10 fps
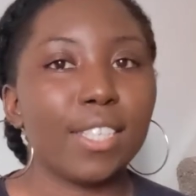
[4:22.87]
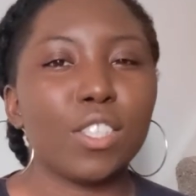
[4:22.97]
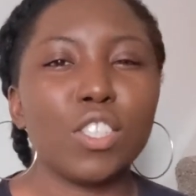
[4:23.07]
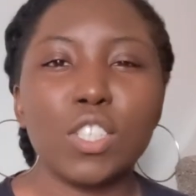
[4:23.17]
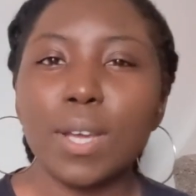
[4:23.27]

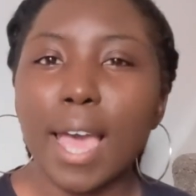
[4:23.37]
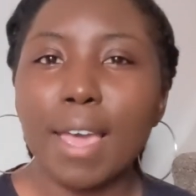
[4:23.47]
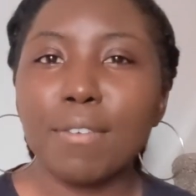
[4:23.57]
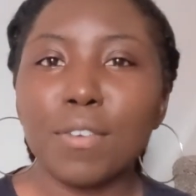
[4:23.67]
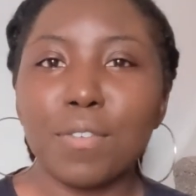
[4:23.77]
So do you
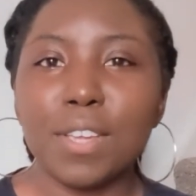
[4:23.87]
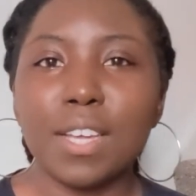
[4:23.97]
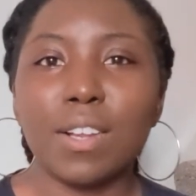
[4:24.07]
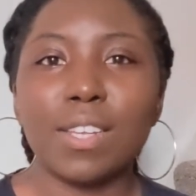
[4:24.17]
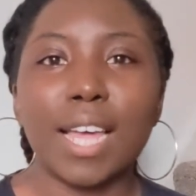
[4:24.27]
ever
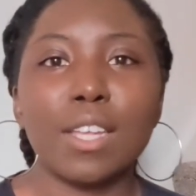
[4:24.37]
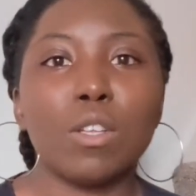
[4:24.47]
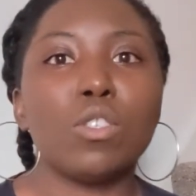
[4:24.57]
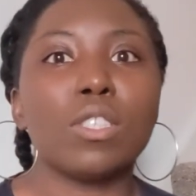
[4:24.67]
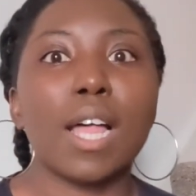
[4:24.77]
feel that you're
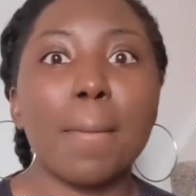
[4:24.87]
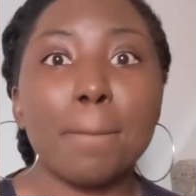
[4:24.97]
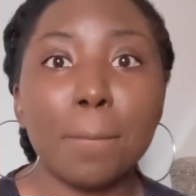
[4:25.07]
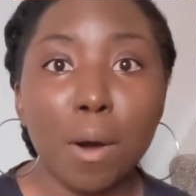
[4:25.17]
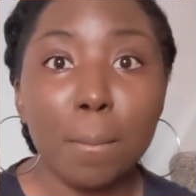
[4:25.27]
just like
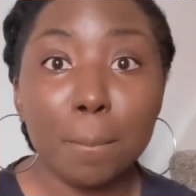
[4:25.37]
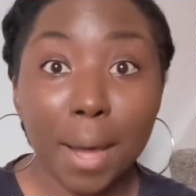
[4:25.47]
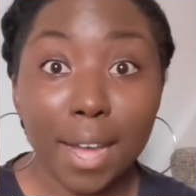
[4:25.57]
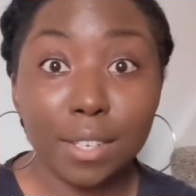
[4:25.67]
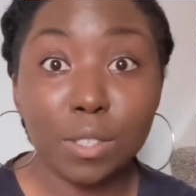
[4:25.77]

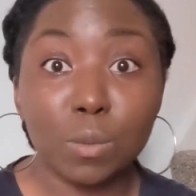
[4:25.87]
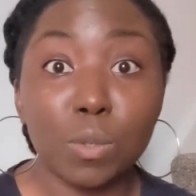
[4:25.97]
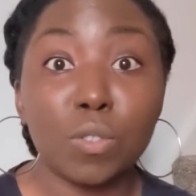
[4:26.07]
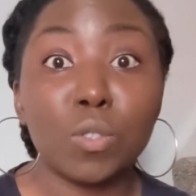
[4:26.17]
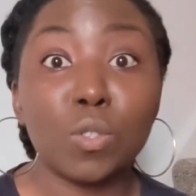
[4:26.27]
bombarded
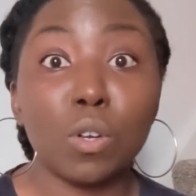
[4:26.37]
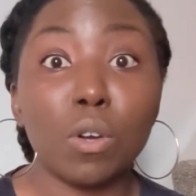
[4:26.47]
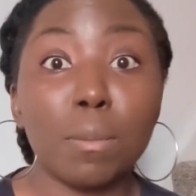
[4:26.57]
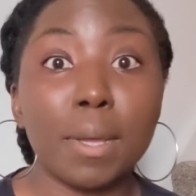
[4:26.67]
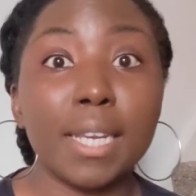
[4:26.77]
with
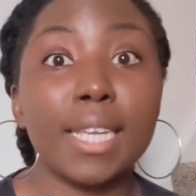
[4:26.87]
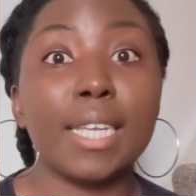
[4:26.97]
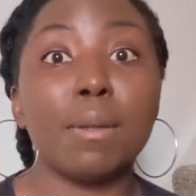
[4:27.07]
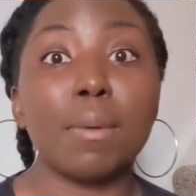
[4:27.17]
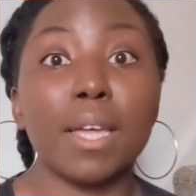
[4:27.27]
so
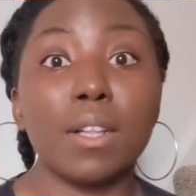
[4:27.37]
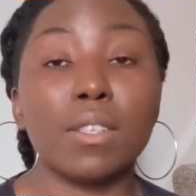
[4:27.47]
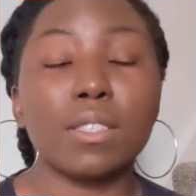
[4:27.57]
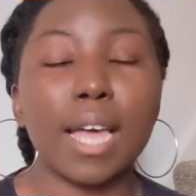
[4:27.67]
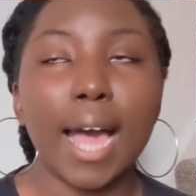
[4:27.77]
many
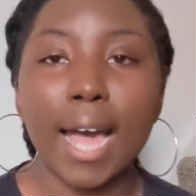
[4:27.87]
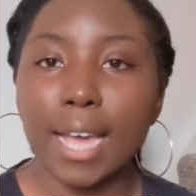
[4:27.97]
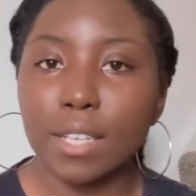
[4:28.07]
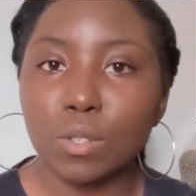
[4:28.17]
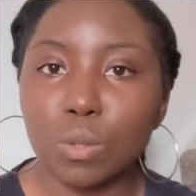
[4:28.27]
emails?
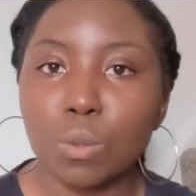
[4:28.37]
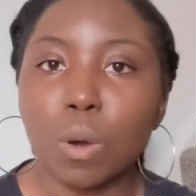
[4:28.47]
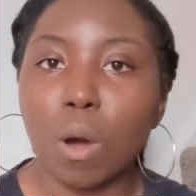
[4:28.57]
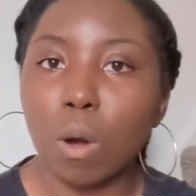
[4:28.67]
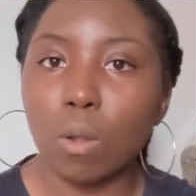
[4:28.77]
I do
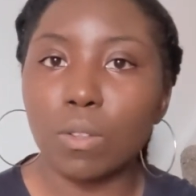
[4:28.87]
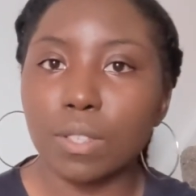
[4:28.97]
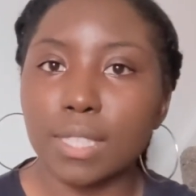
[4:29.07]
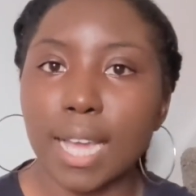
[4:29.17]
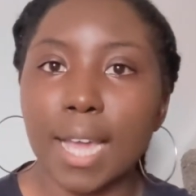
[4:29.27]
all
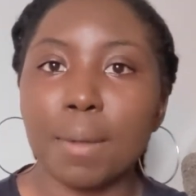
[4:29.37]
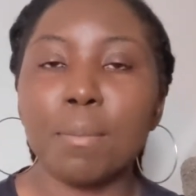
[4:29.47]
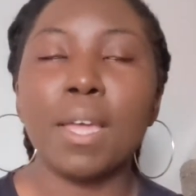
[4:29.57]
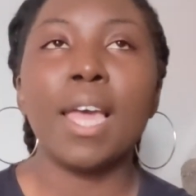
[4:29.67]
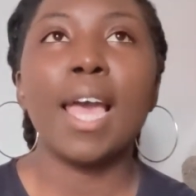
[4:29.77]
the time.
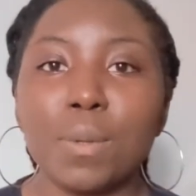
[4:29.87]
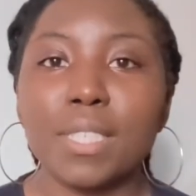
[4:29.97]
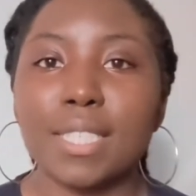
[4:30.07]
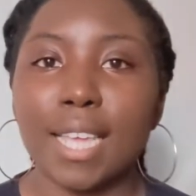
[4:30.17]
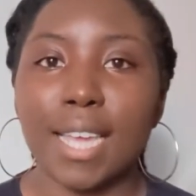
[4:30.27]
I
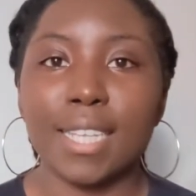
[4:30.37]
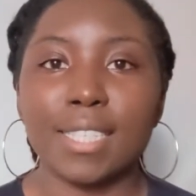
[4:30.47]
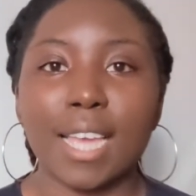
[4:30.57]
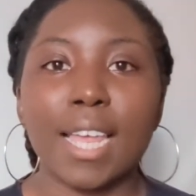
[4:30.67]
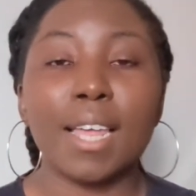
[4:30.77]
always
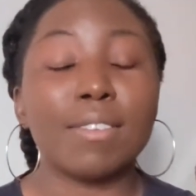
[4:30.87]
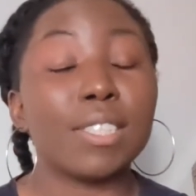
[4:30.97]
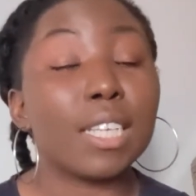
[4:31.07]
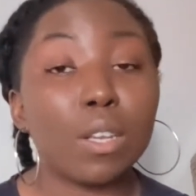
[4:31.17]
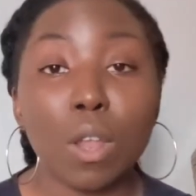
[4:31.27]
said, and I
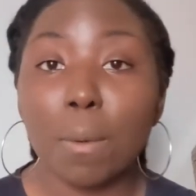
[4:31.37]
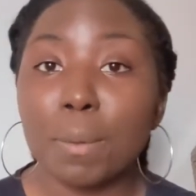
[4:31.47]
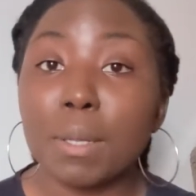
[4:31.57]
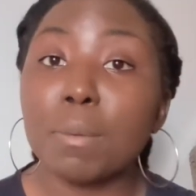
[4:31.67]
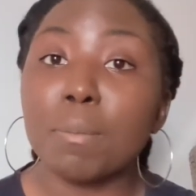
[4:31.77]
see a lot of
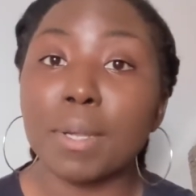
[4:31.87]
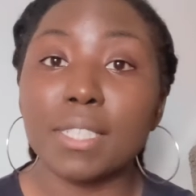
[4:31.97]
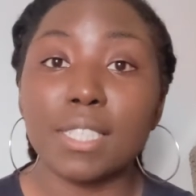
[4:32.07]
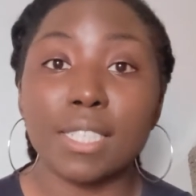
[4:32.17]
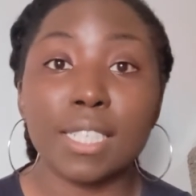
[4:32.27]
people
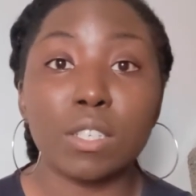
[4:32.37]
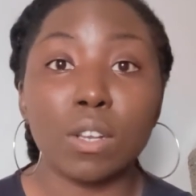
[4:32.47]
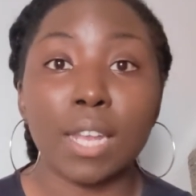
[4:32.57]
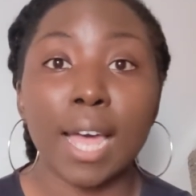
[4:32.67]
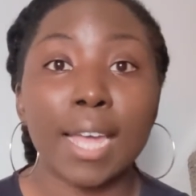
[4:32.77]
mention this
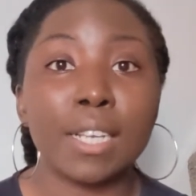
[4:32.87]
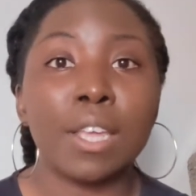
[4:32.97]
online,